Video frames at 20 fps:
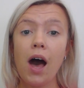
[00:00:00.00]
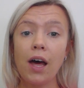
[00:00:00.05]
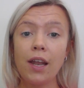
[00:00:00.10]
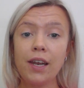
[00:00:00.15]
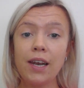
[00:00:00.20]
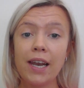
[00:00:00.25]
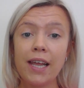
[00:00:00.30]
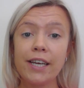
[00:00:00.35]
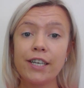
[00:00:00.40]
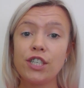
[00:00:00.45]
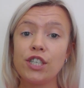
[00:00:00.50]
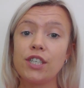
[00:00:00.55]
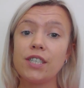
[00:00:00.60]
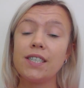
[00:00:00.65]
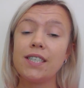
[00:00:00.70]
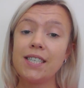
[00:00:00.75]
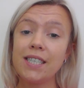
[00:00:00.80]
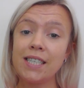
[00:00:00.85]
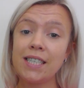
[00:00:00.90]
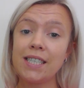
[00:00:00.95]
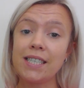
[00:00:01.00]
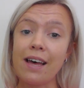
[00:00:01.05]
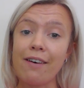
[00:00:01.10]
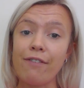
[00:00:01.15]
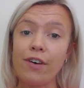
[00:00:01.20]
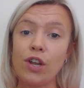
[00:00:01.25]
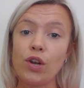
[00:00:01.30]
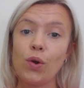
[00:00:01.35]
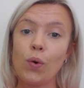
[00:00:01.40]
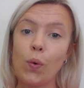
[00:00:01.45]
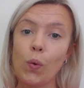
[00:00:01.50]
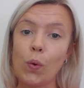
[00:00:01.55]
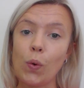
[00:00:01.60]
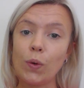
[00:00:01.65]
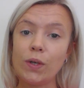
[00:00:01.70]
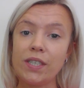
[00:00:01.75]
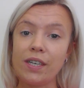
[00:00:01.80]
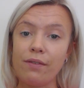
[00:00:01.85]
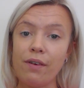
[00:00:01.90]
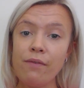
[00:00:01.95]
Unleashed, Sin7
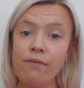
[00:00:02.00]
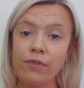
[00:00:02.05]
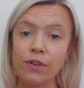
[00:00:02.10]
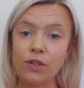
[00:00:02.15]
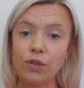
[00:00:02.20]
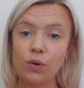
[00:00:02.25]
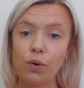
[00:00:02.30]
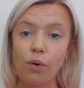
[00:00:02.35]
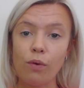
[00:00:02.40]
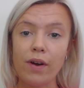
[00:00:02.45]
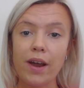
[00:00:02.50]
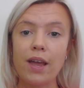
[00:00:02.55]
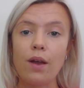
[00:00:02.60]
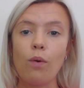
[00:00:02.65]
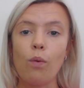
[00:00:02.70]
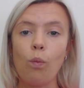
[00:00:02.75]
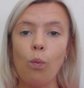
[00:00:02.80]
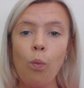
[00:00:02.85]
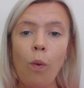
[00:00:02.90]
or Dear Inventory,